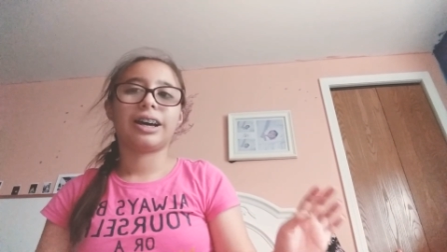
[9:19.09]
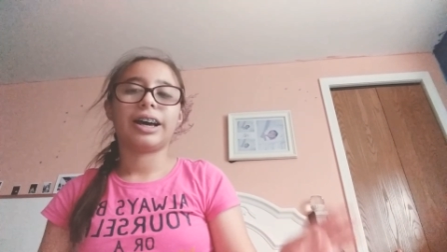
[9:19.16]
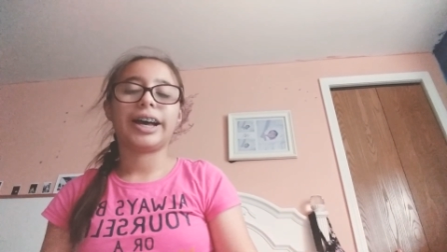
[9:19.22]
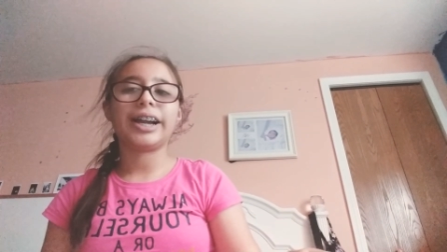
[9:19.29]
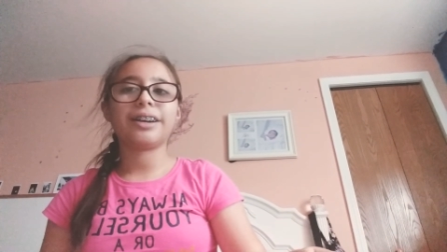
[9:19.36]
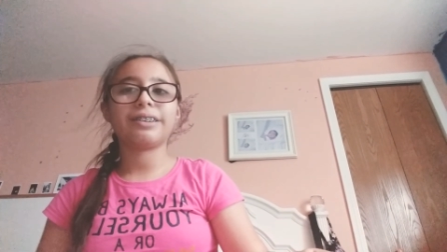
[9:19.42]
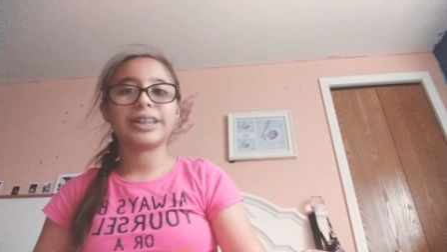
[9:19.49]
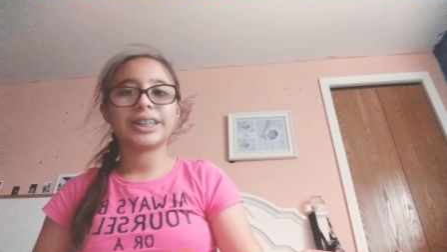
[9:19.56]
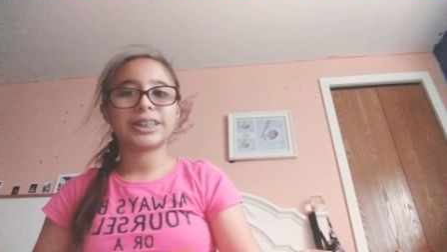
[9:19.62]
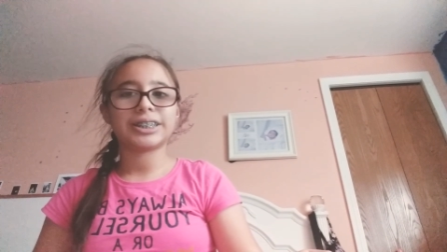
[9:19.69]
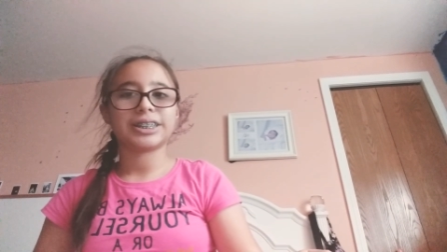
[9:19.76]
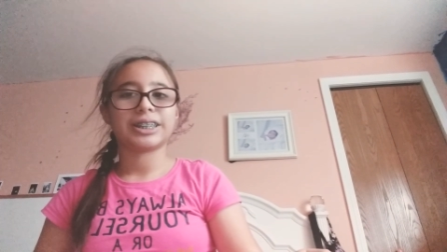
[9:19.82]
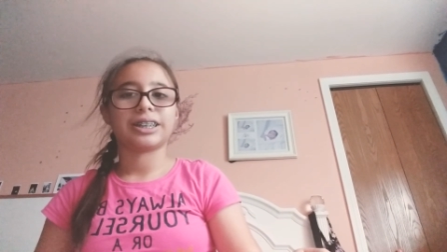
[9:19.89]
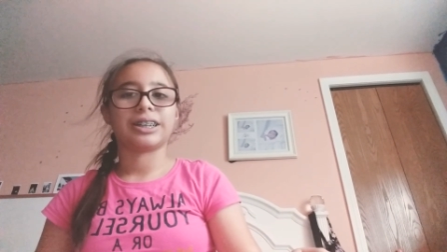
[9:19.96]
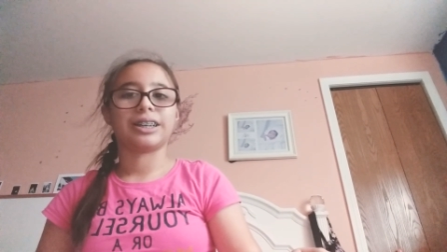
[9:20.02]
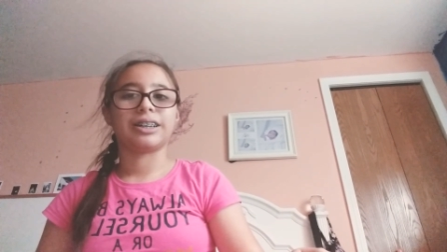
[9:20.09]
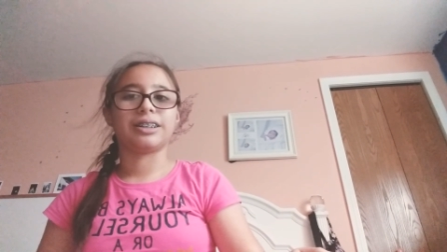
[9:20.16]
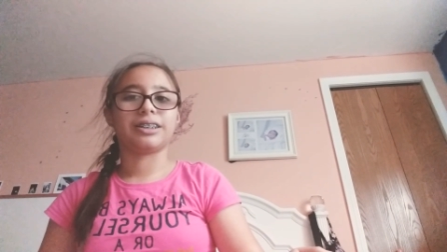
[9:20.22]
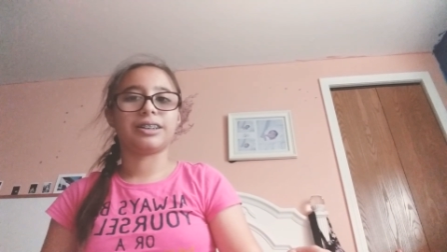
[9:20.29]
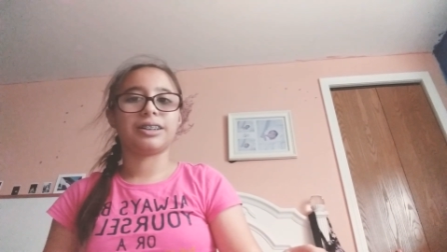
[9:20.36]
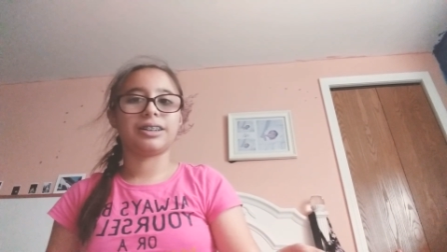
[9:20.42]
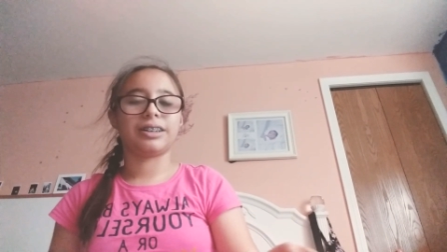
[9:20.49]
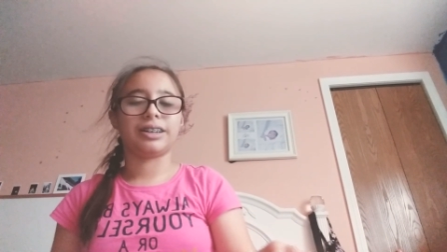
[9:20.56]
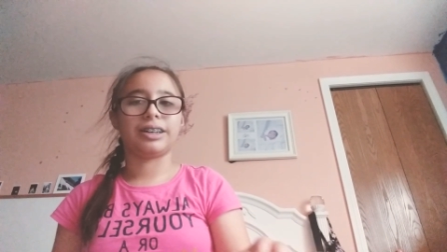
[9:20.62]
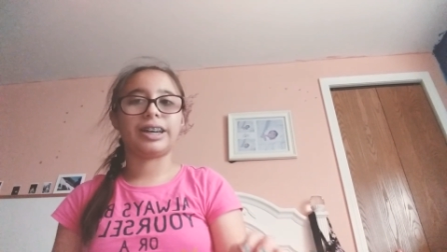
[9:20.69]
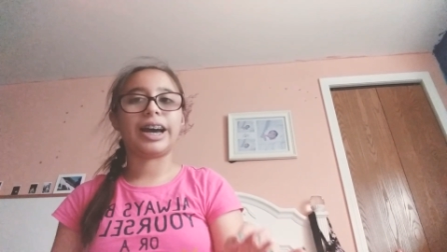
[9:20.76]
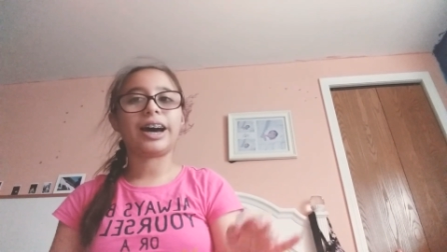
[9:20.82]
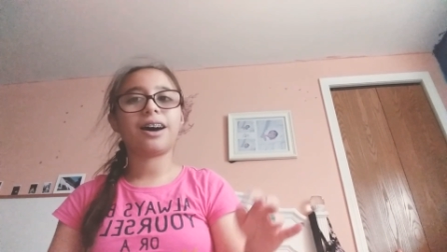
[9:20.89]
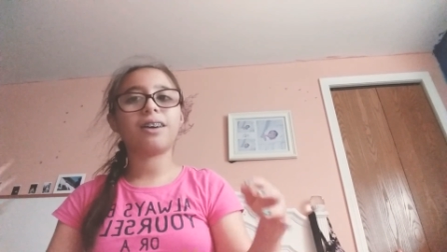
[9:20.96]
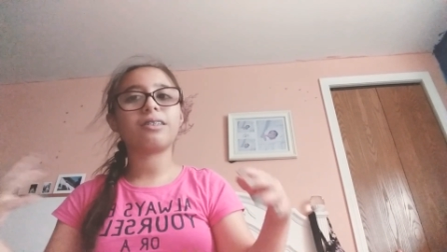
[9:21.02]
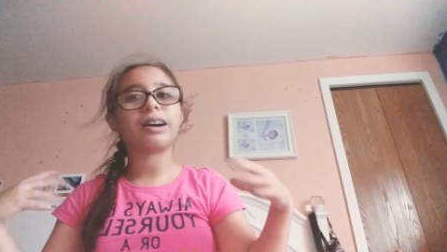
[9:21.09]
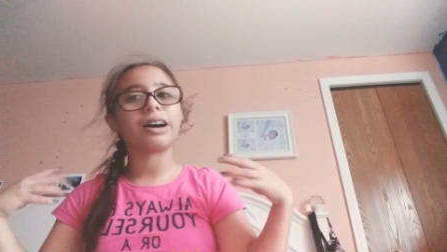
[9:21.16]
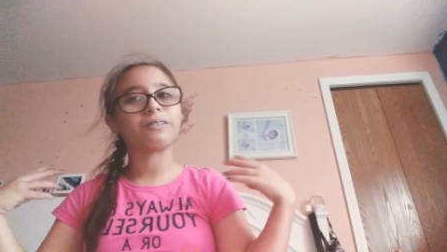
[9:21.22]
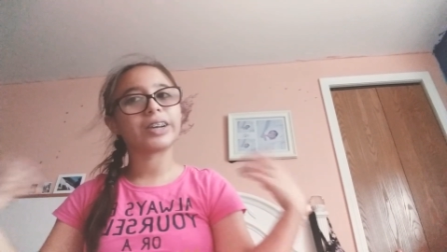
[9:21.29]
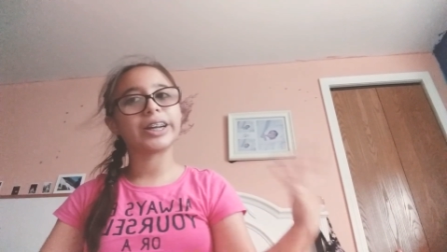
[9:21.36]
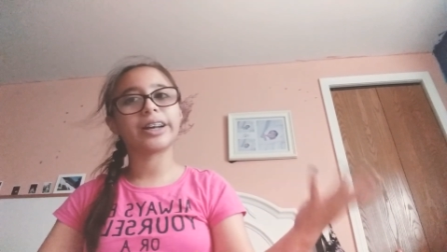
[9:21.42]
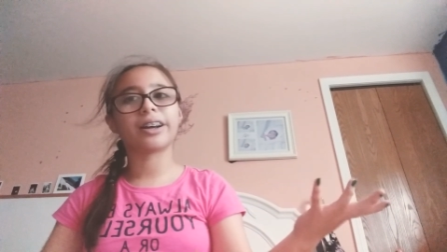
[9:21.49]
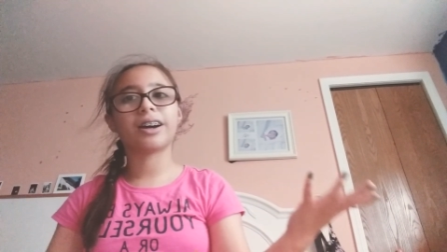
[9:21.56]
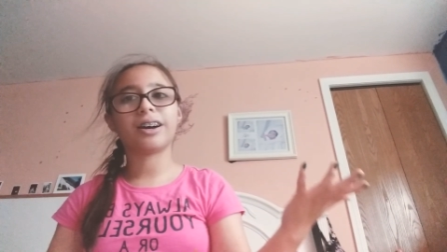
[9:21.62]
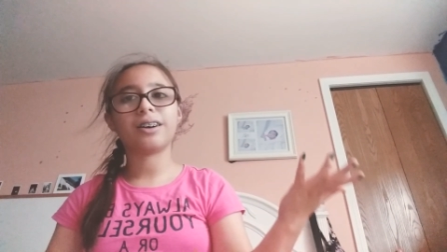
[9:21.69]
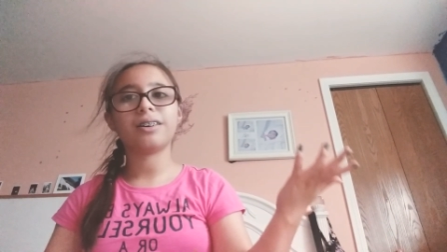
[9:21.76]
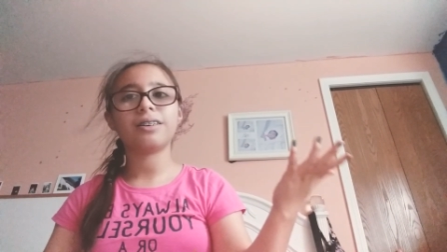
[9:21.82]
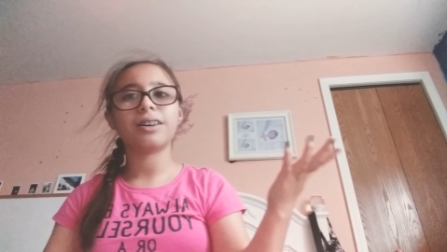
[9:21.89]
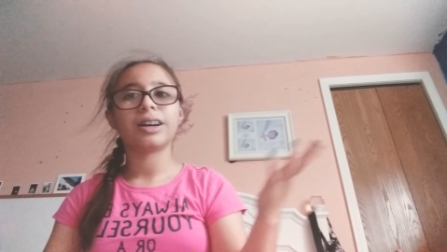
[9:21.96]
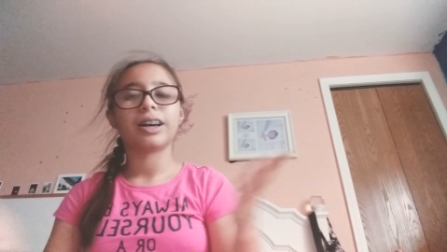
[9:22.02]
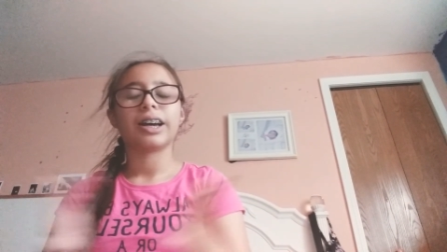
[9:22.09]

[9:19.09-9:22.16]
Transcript: Anyways, now I'm gonna go,